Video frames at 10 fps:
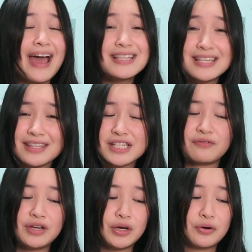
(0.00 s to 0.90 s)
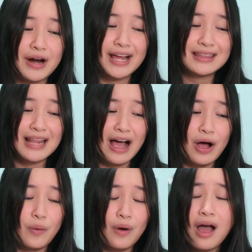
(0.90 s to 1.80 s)
Exit this video right
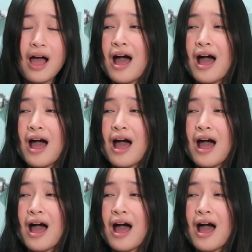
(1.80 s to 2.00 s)
now.